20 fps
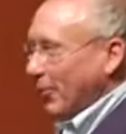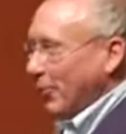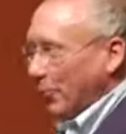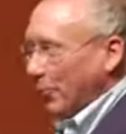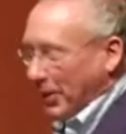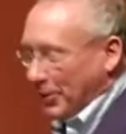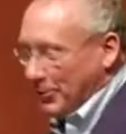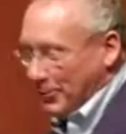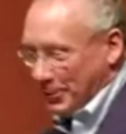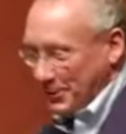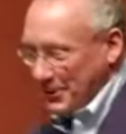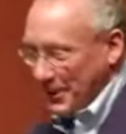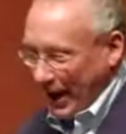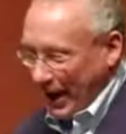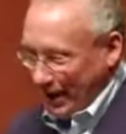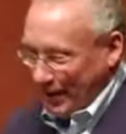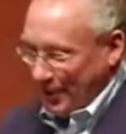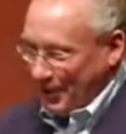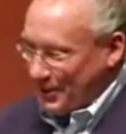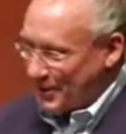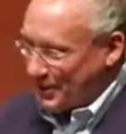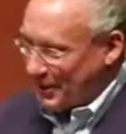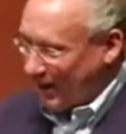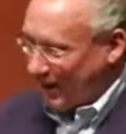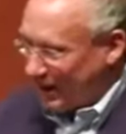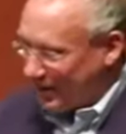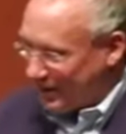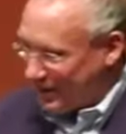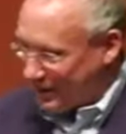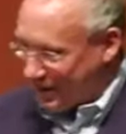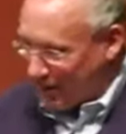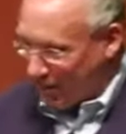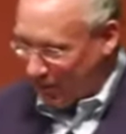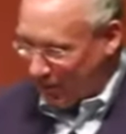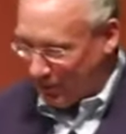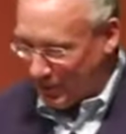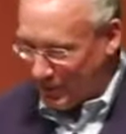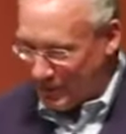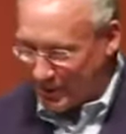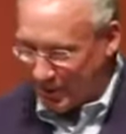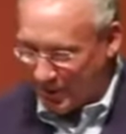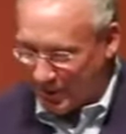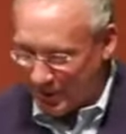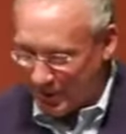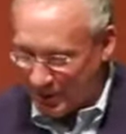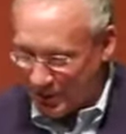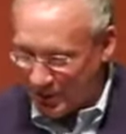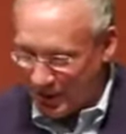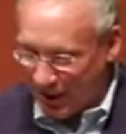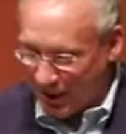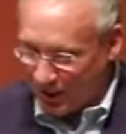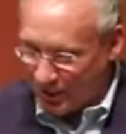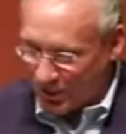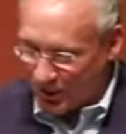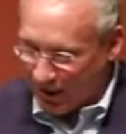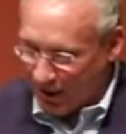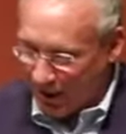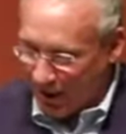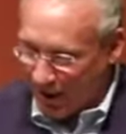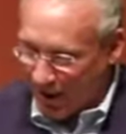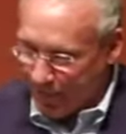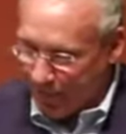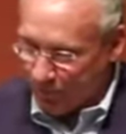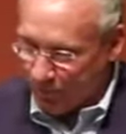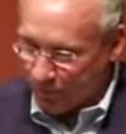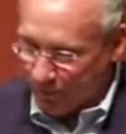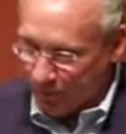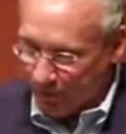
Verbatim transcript: correction side of this thing. Let's see if we can do something to change all of that.